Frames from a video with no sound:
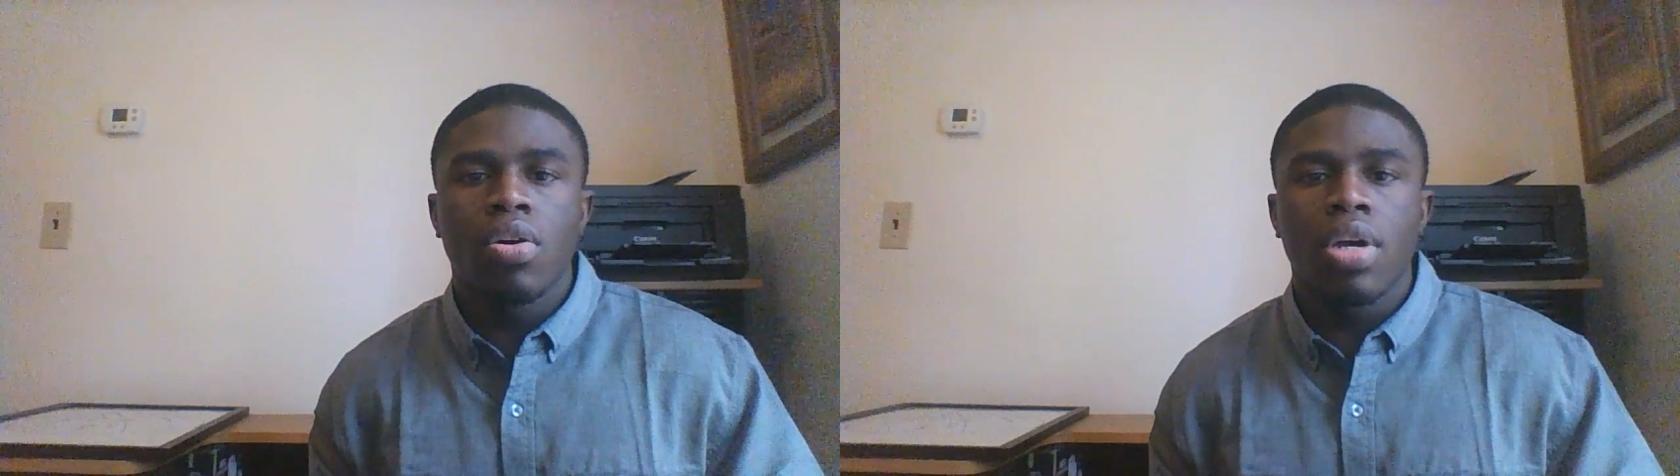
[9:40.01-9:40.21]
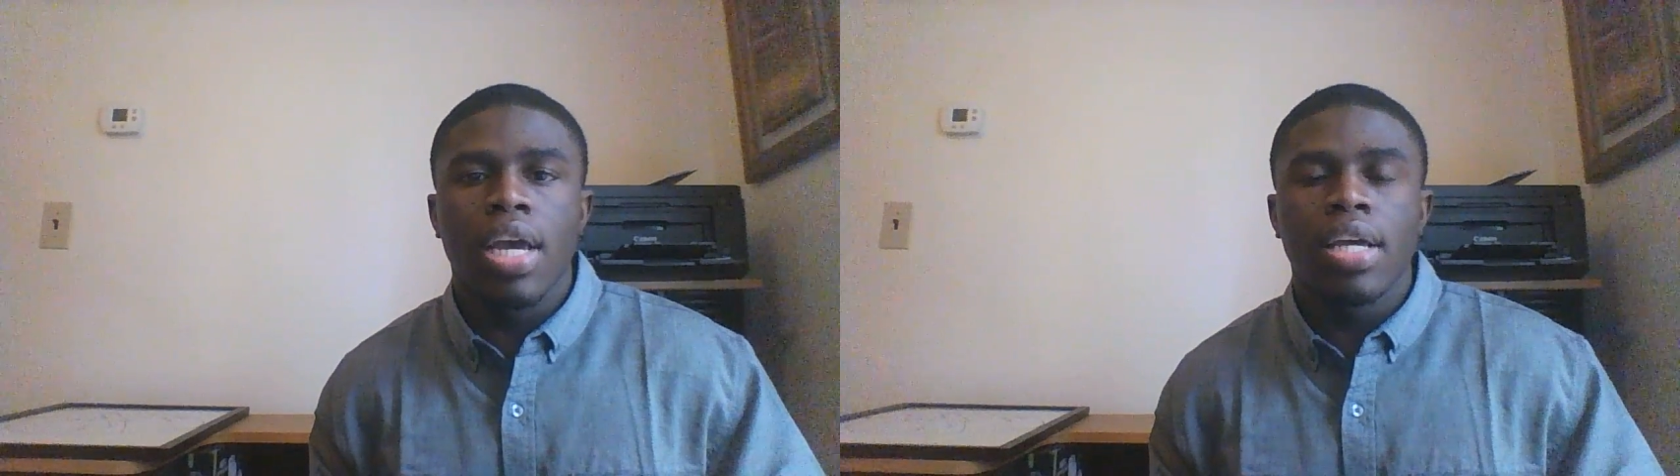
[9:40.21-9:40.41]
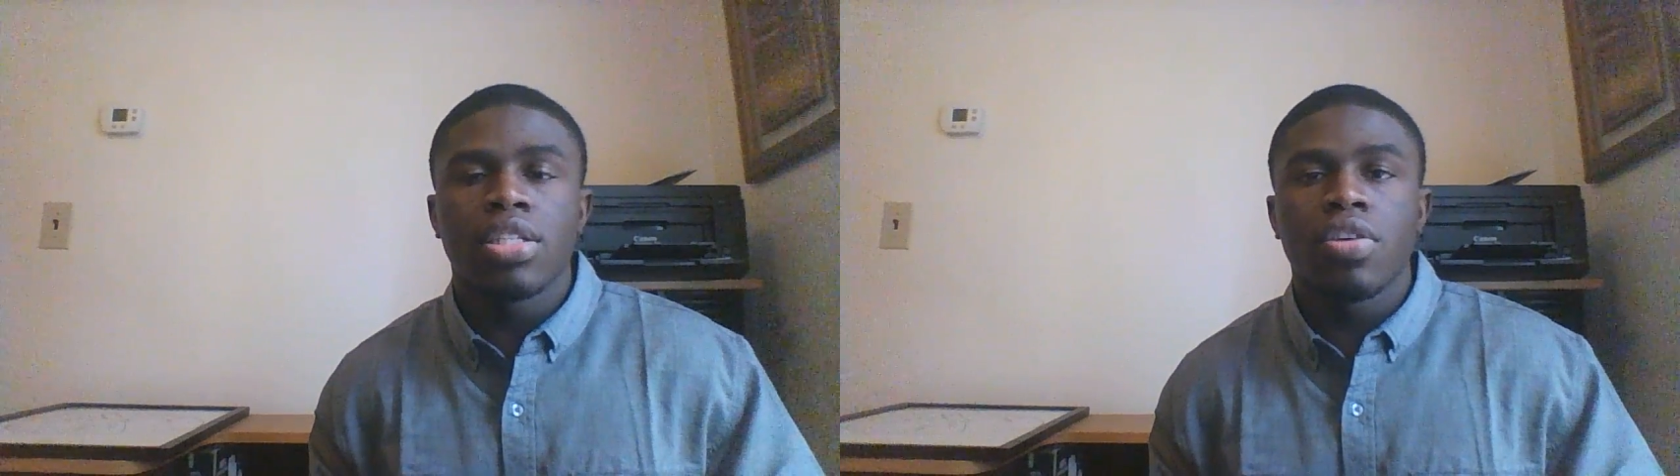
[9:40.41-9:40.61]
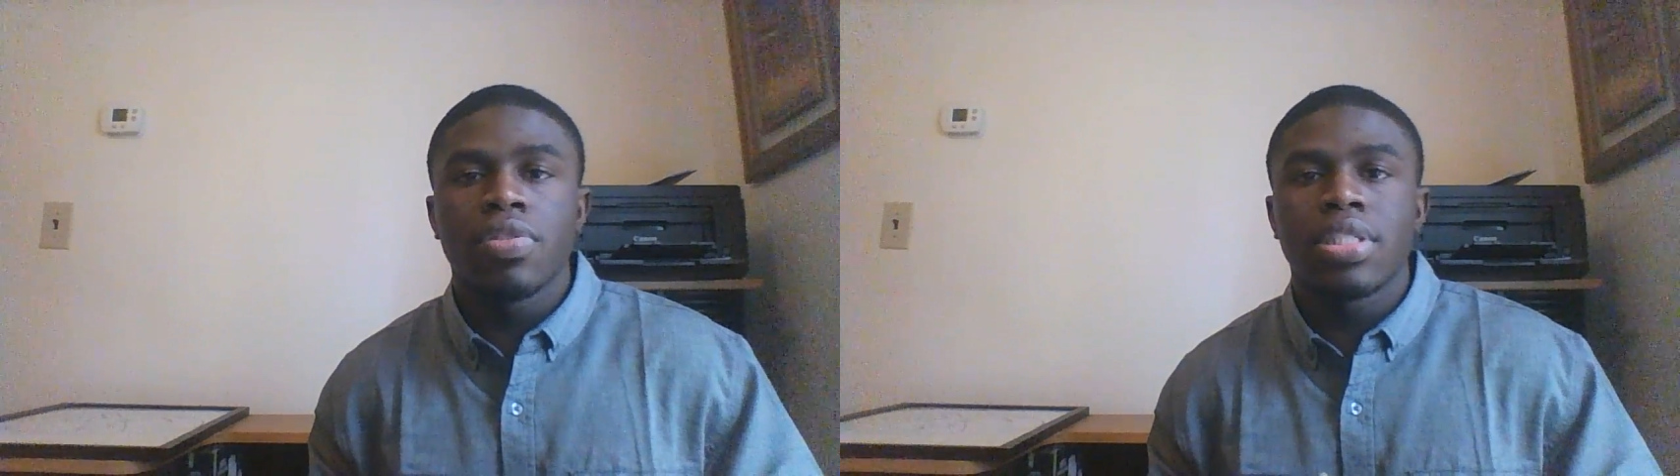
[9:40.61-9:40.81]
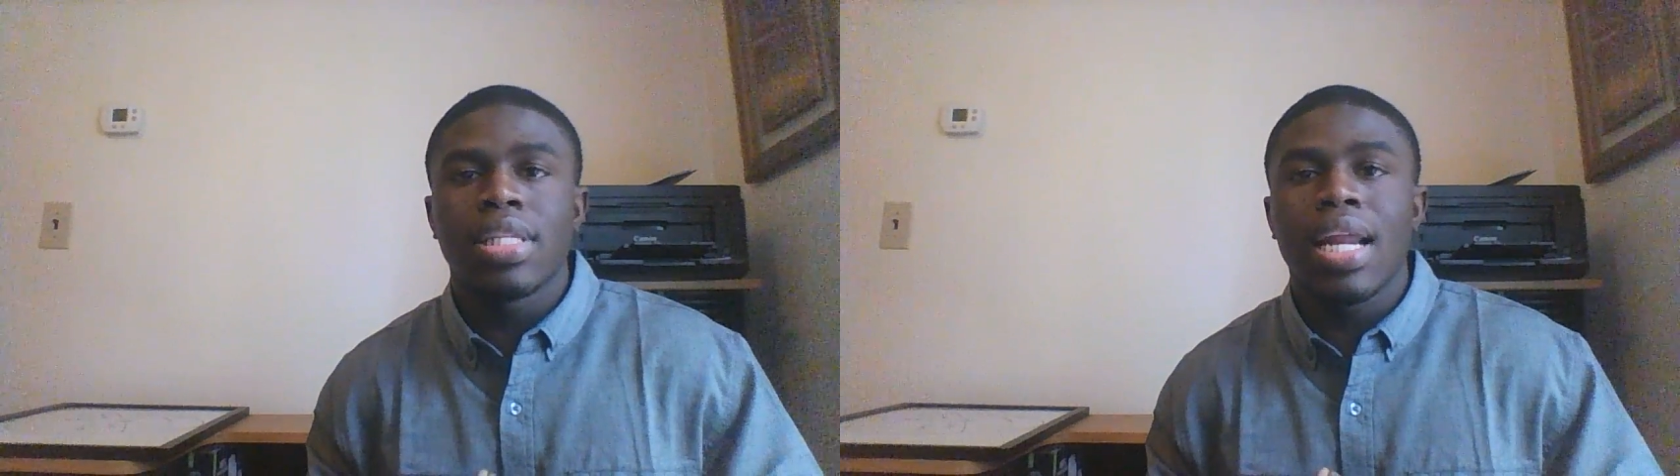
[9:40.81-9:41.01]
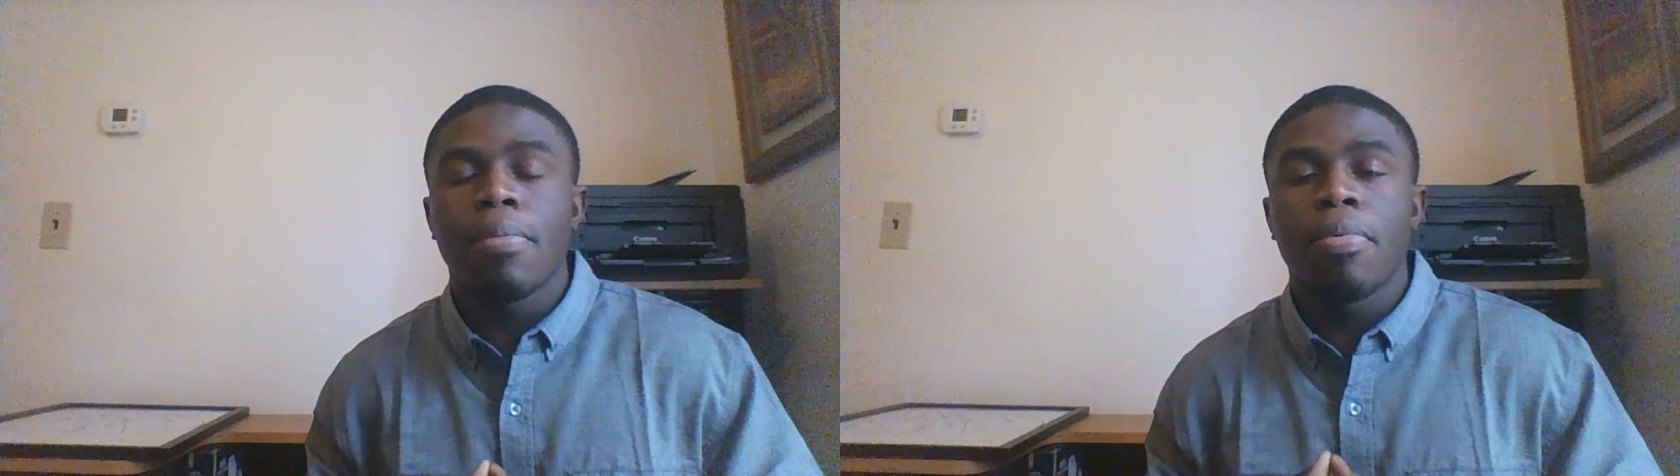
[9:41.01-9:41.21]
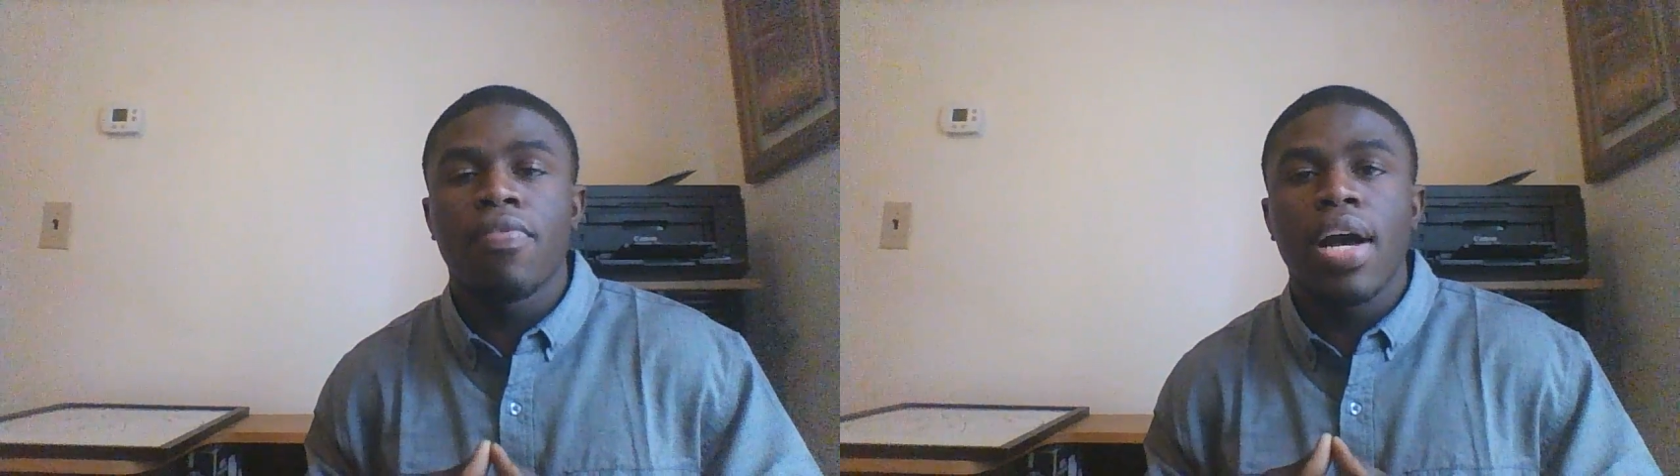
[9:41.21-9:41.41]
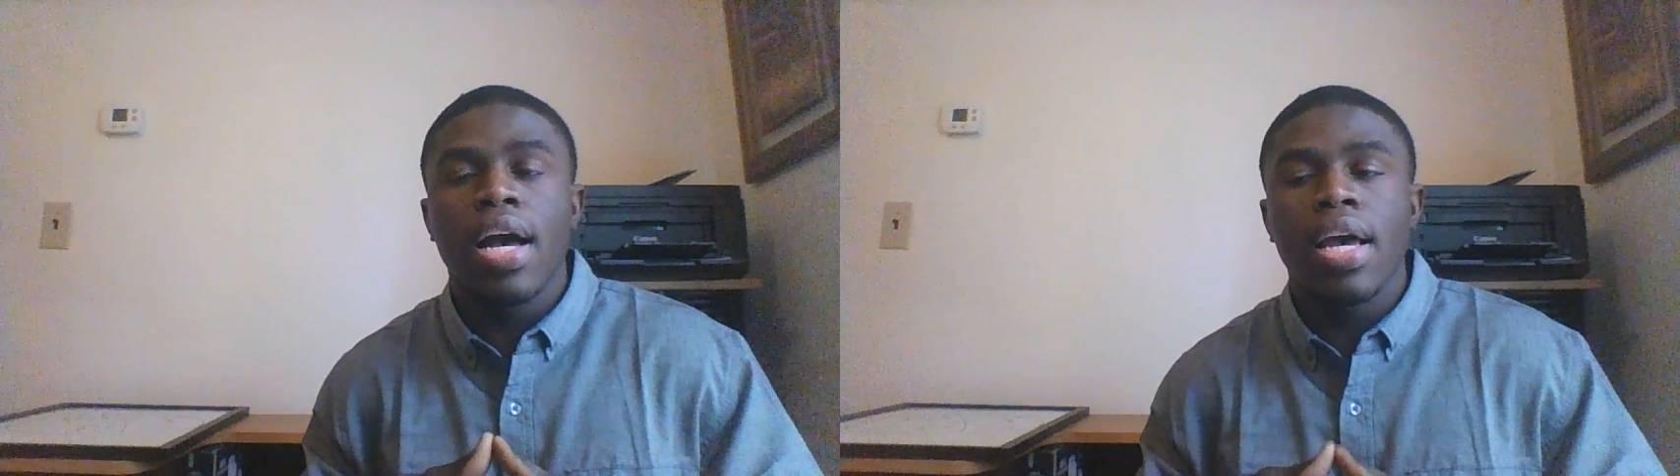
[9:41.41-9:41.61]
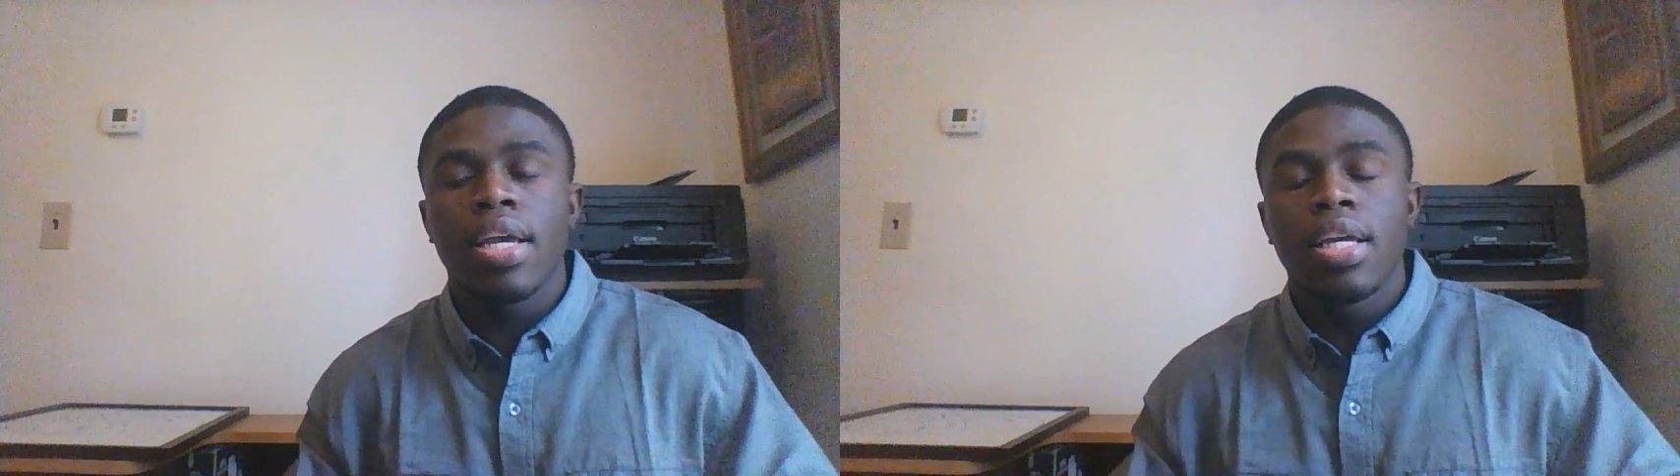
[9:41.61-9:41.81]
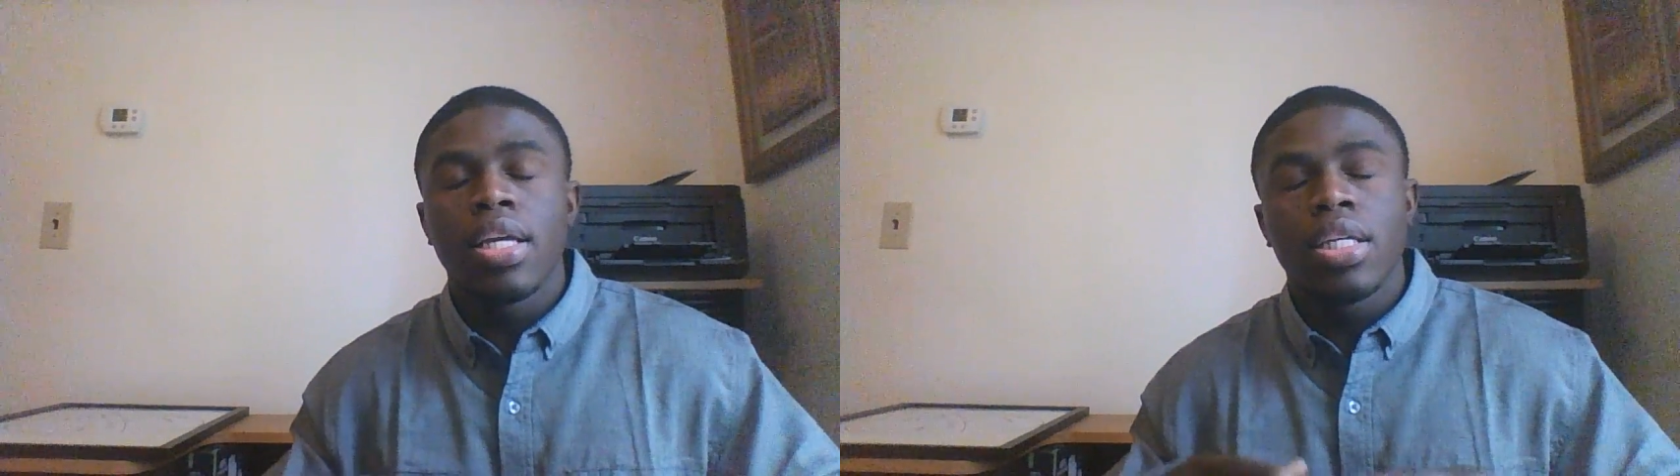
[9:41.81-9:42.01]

okay, the services that I provide